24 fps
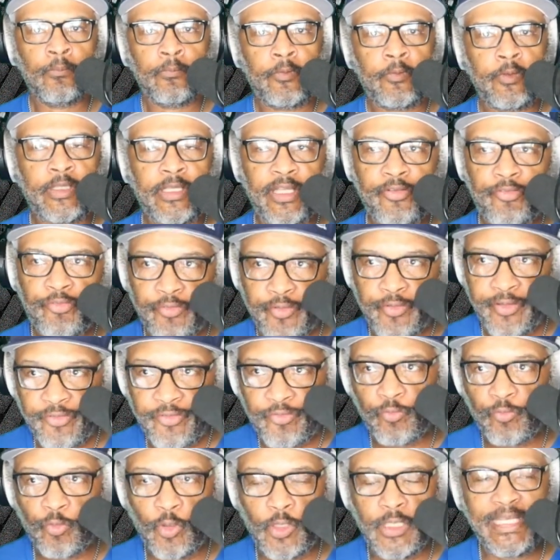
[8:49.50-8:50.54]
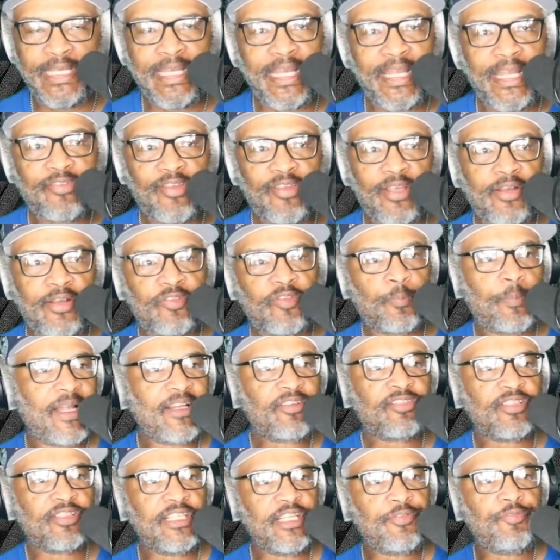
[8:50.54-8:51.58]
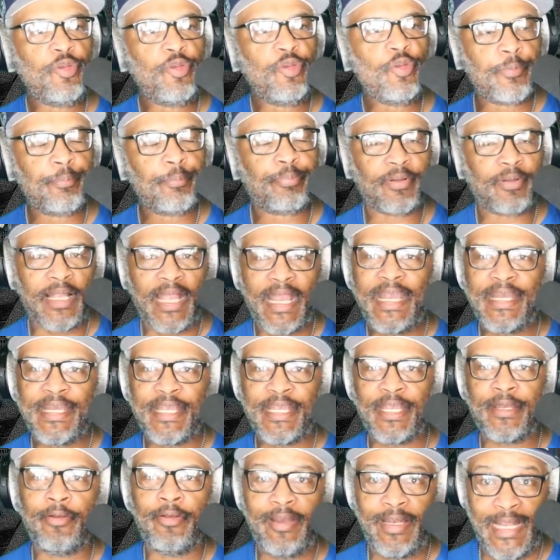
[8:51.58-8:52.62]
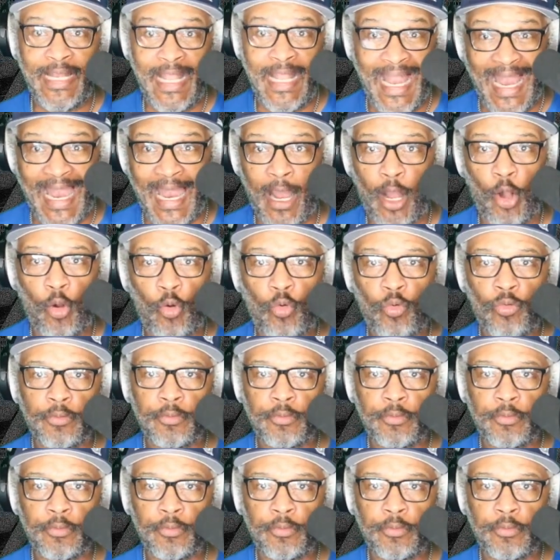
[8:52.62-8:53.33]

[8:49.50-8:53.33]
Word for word: This really isn't, especially if you're complaining now.